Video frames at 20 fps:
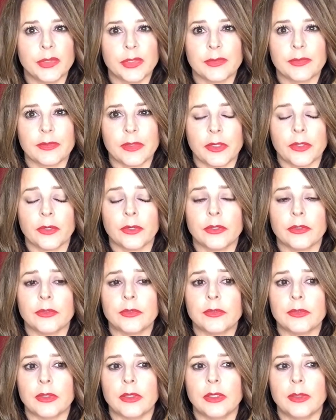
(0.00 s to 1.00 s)

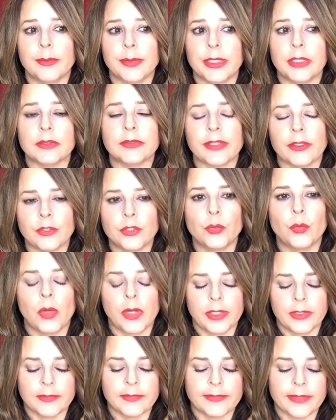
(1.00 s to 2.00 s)
mascaras, and I'll tell you
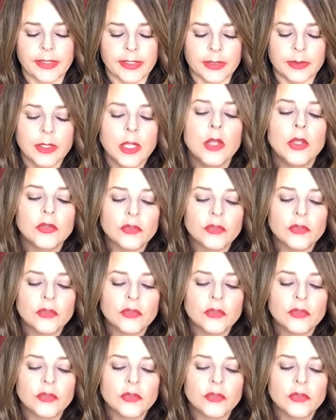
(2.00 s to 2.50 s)
why in a second.